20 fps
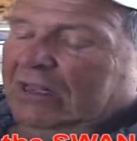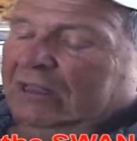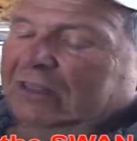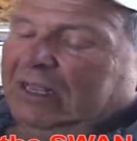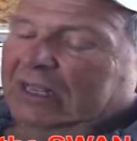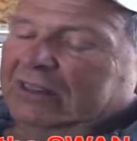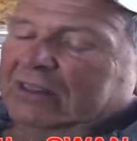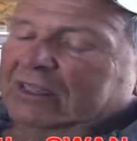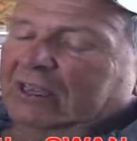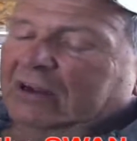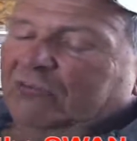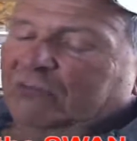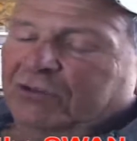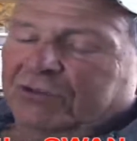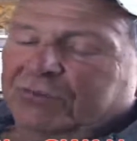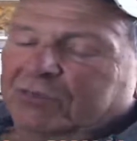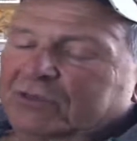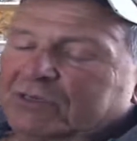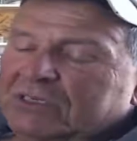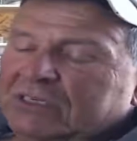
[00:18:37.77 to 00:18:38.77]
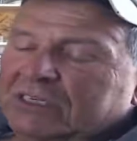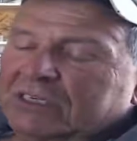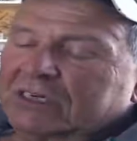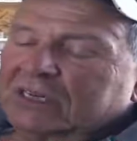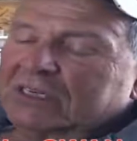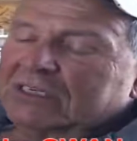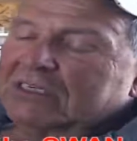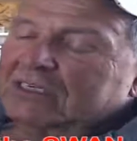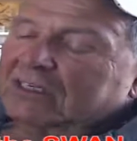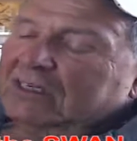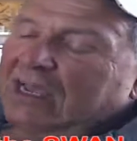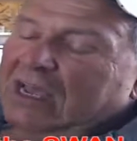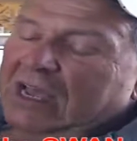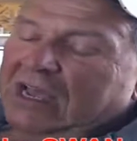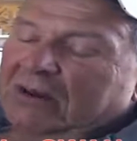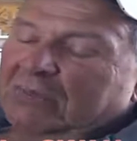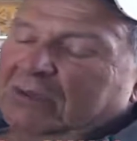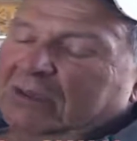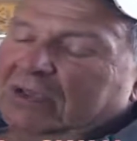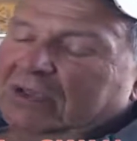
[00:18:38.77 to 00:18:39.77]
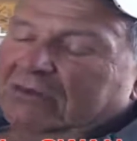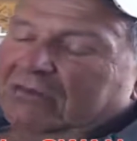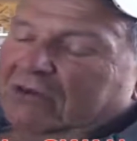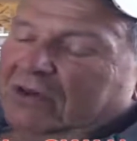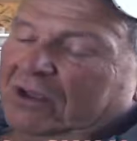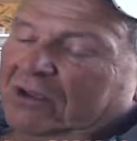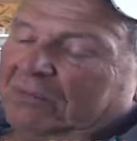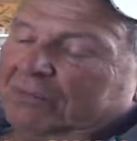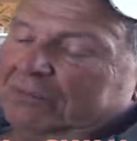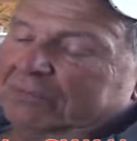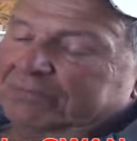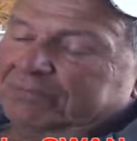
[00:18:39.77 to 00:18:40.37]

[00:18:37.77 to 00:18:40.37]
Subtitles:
that the arithmetic lesson had to be given up.